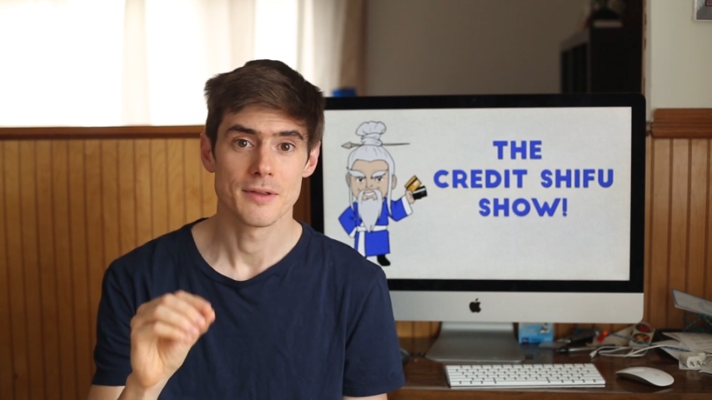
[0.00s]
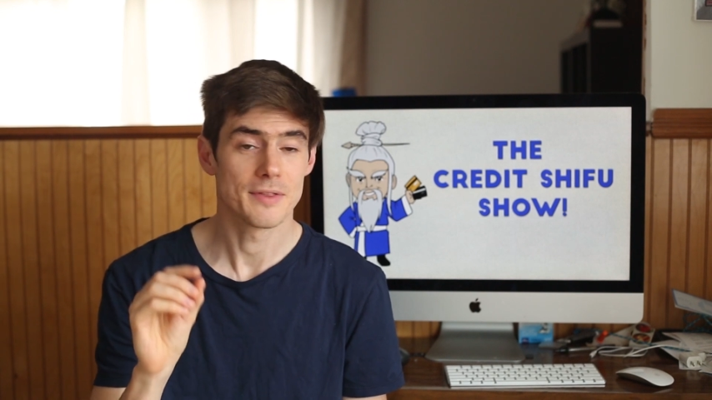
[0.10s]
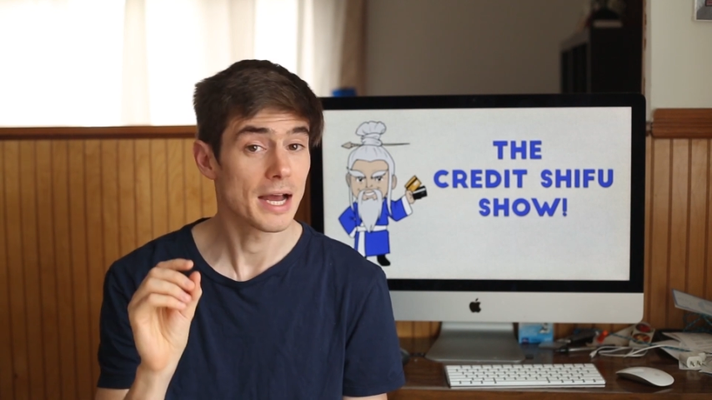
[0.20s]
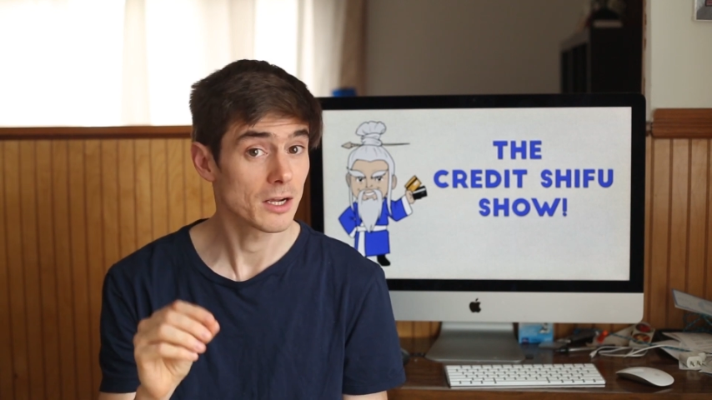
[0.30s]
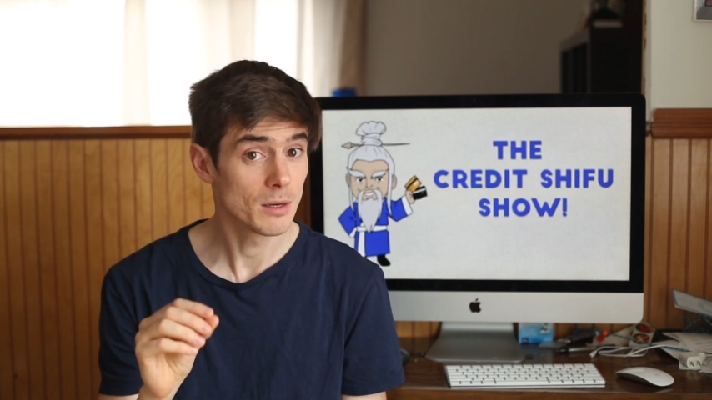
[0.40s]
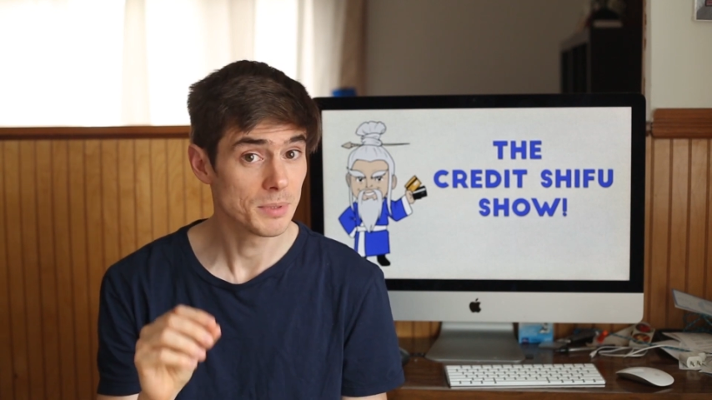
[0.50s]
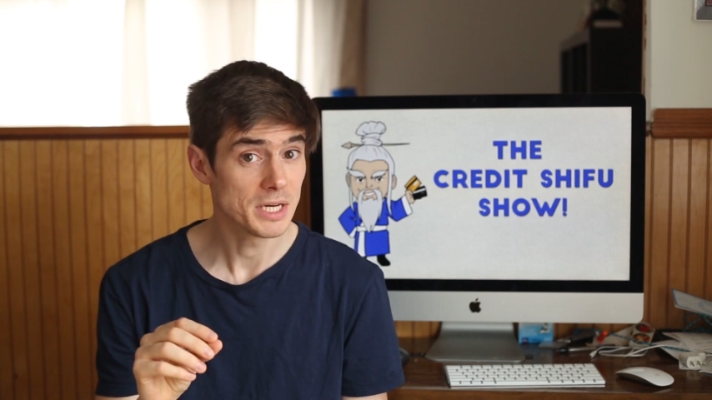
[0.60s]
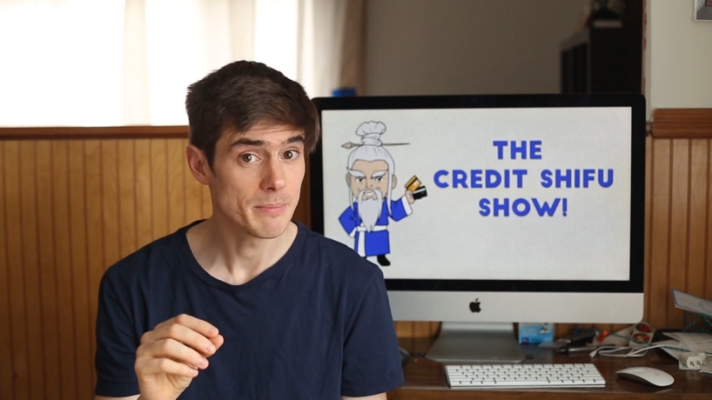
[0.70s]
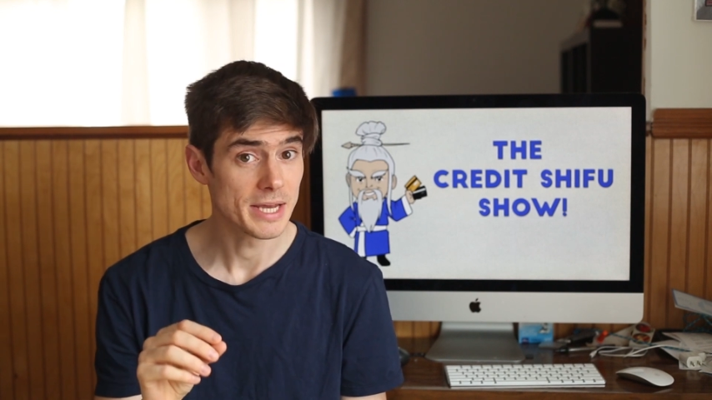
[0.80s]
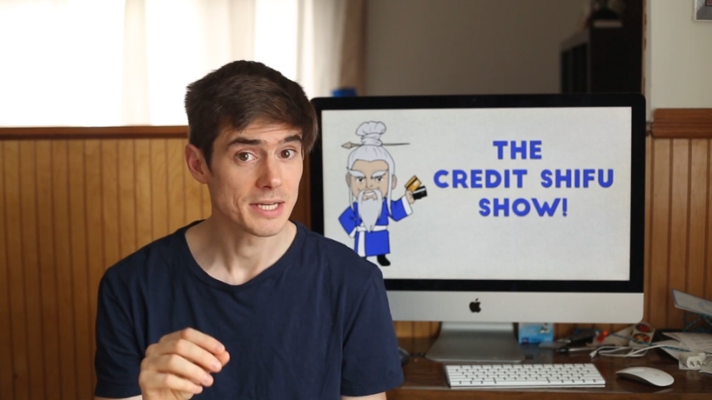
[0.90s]
that that
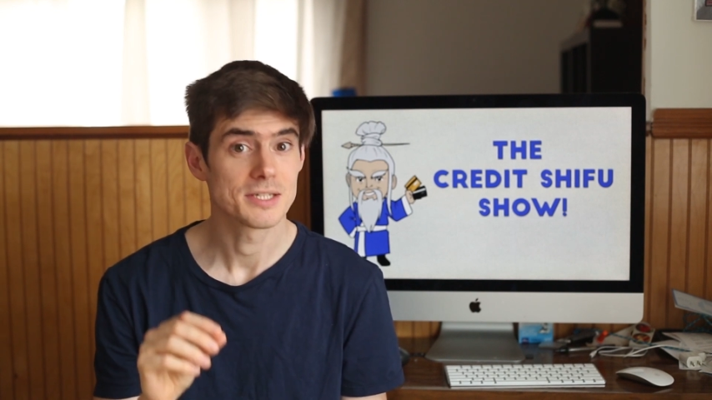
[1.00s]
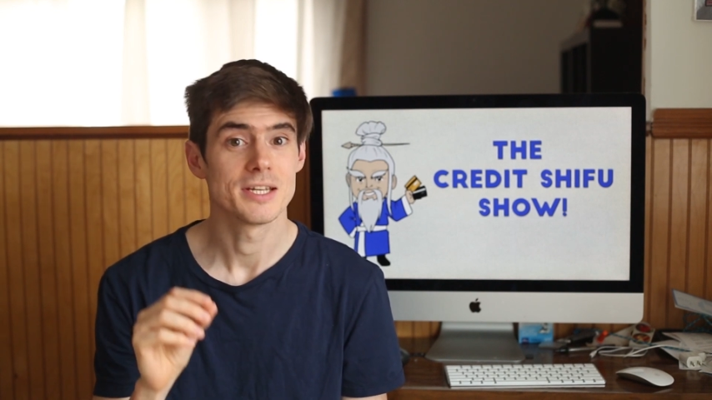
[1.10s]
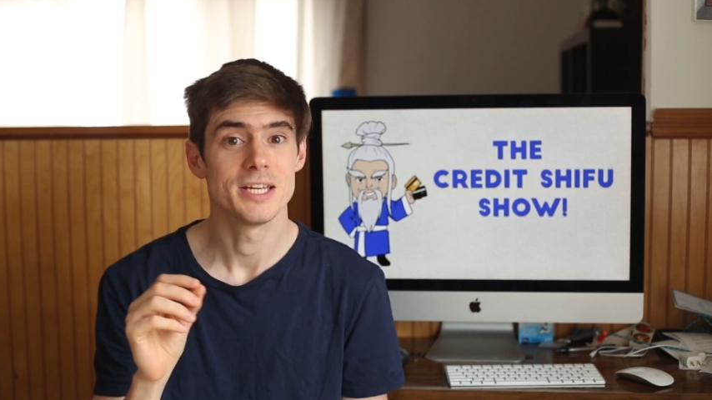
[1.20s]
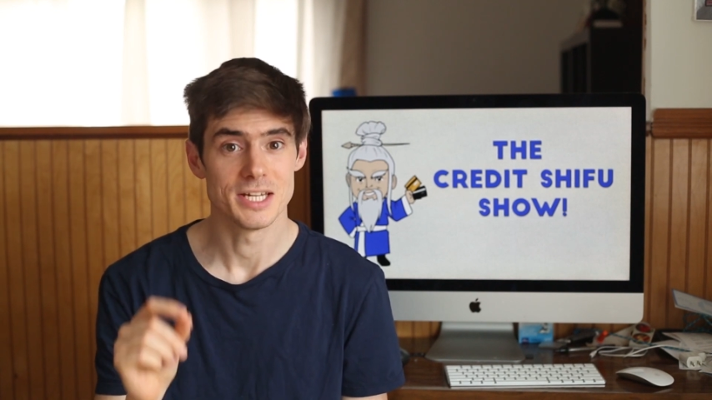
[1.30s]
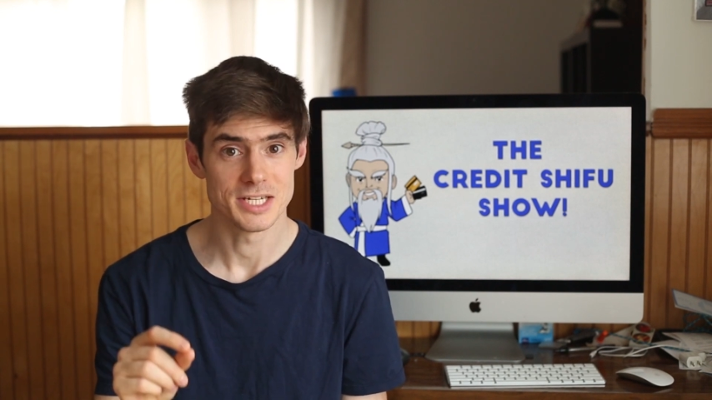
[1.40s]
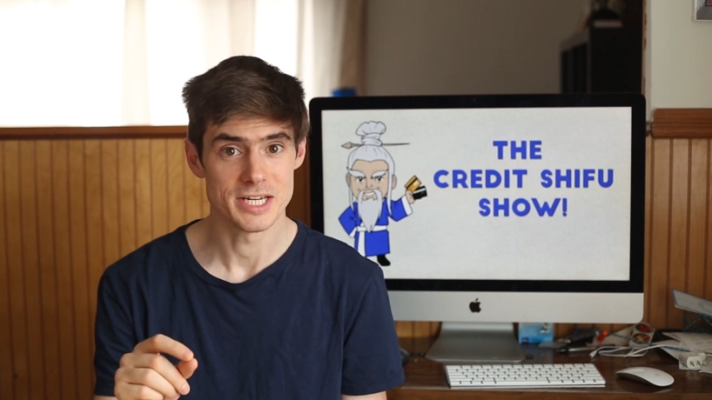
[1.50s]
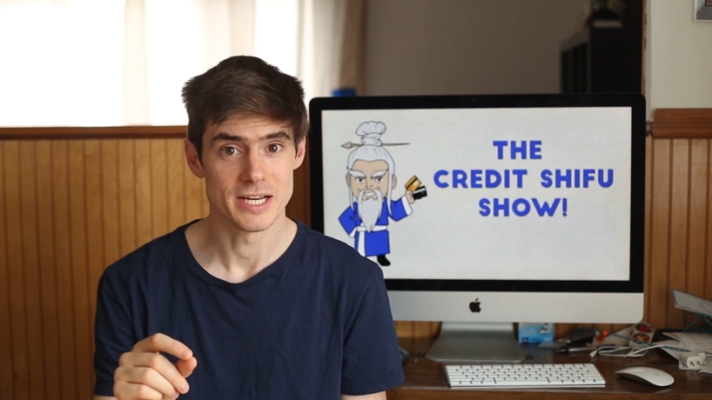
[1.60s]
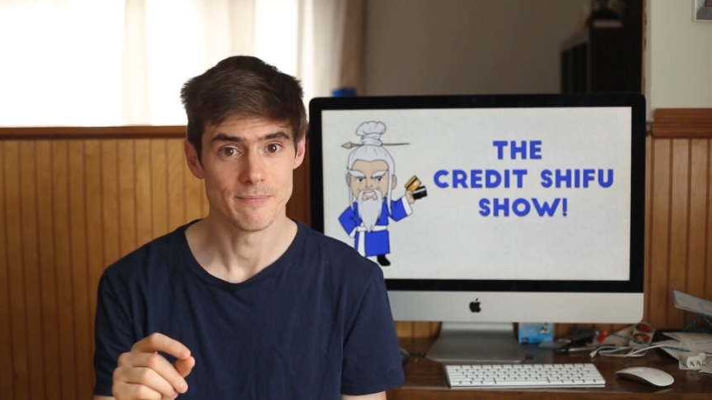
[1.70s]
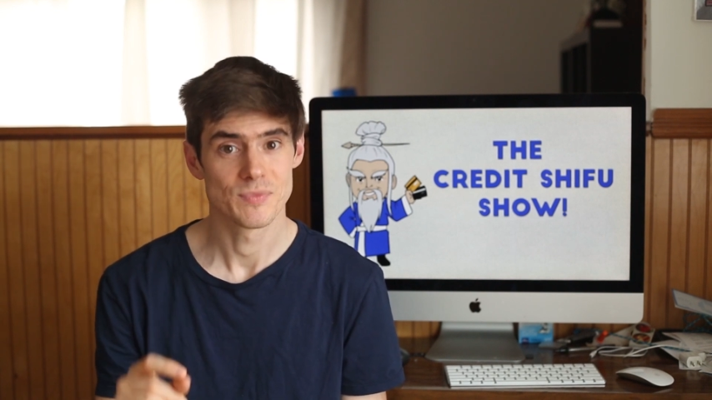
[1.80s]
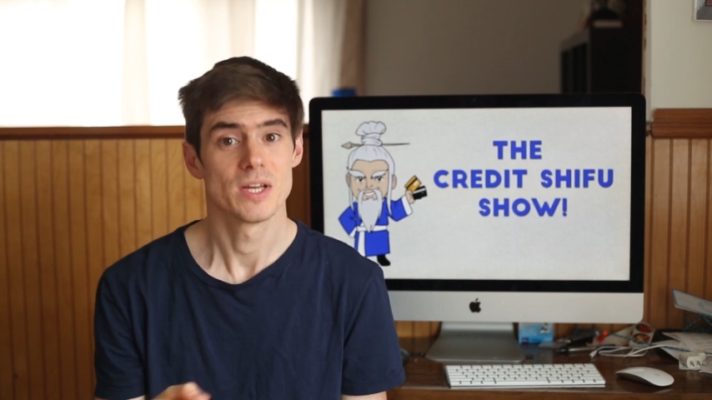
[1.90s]
company makes in a
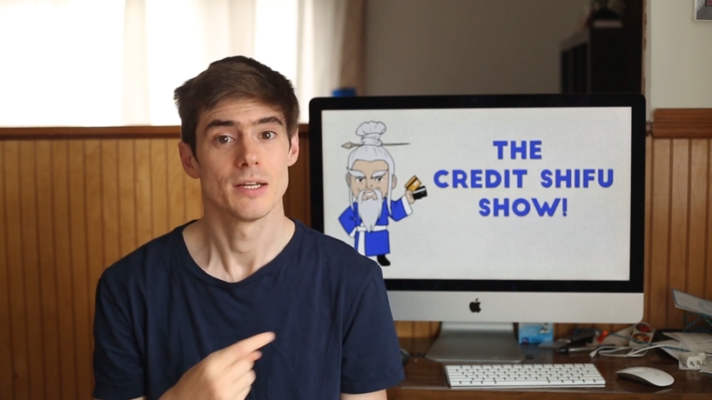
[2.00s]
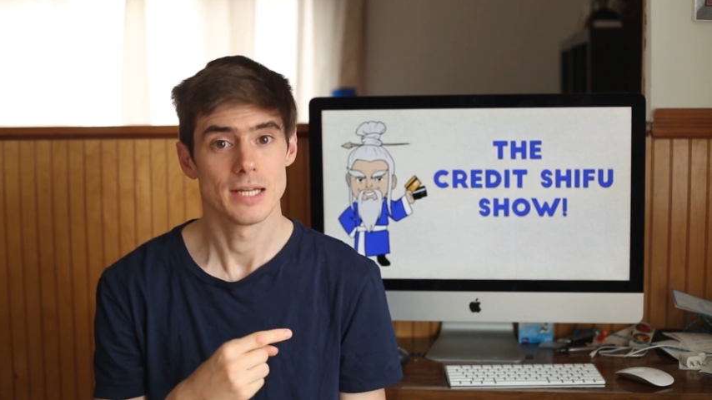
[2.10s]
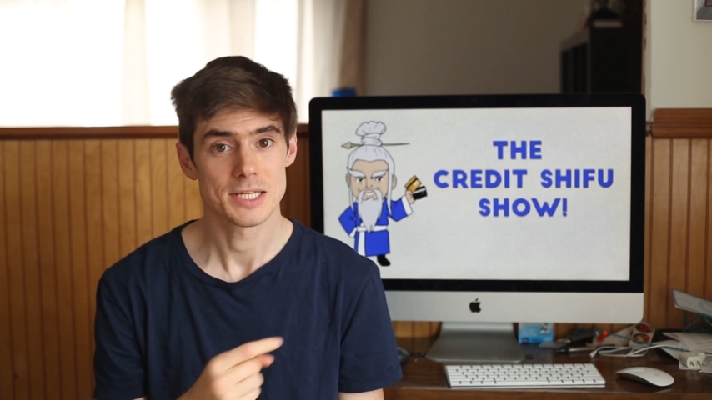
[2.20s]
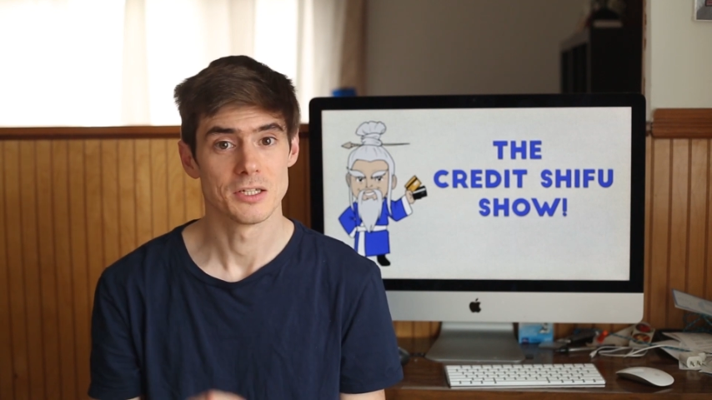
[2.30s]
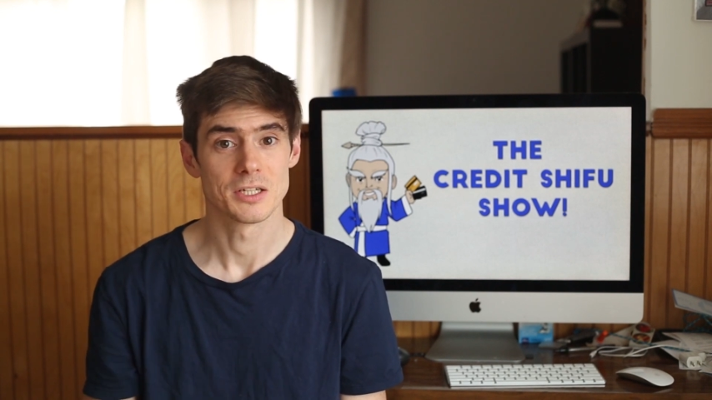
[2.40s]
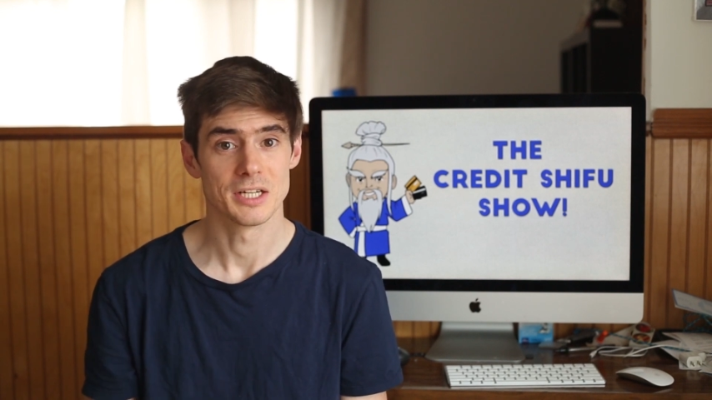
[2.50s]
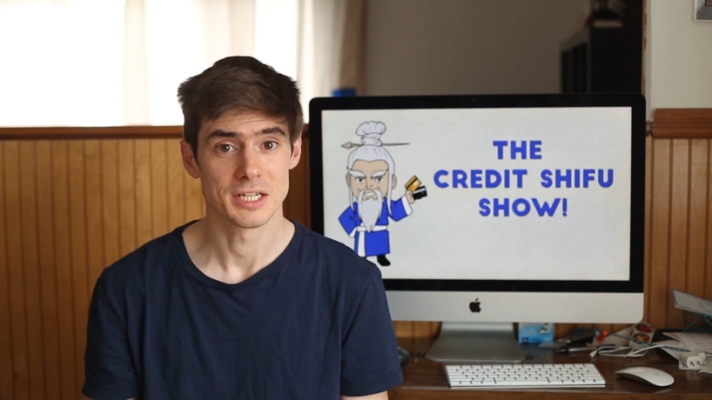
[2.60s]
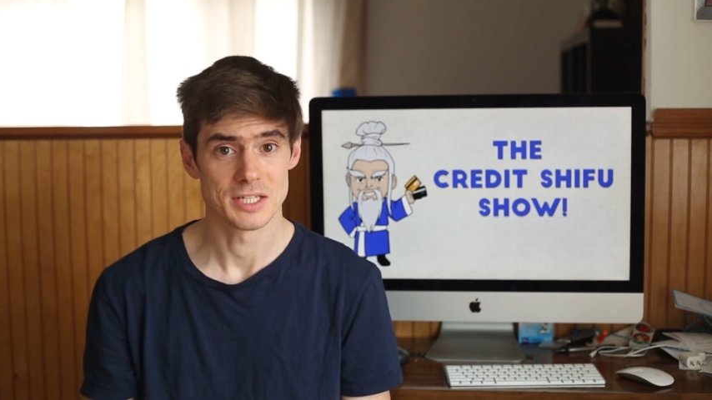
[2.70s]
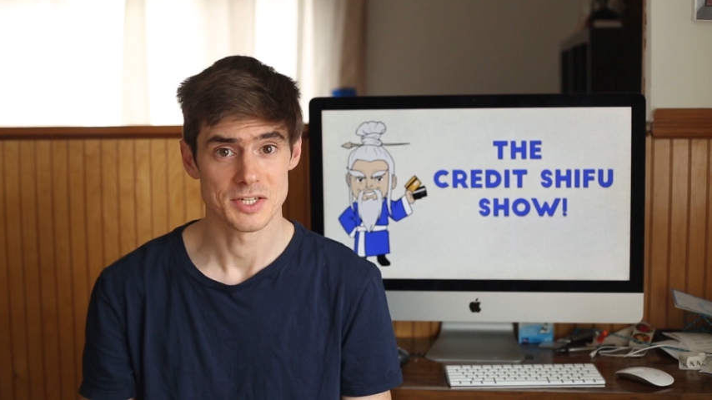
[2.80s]
year. Let's look at an